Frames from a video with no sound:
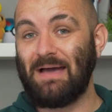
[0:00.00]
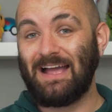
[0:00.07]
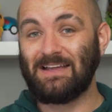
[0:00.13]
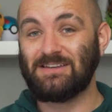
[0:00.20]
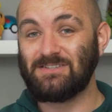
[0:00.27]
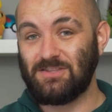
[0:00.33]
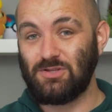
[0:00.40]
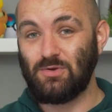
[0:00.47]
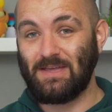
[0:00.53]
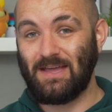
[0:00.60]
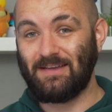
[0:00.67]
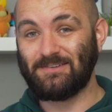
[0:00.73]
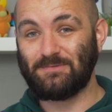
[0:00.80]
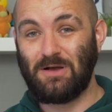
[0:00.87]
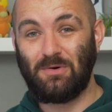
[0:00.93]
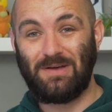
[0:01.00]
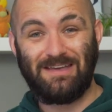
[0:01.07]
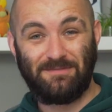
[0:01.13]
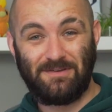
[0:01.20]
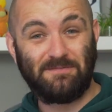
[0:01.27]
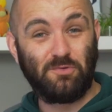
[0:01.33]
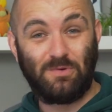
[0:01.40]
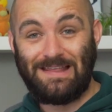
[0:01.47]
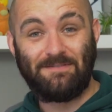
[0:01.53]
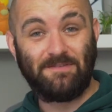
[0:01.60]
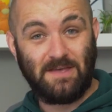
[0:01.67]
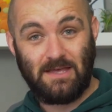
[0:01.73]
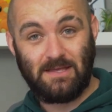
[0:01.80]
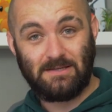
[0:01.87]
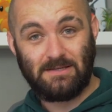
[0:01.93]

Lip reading: back into the UK as well, even if you live here.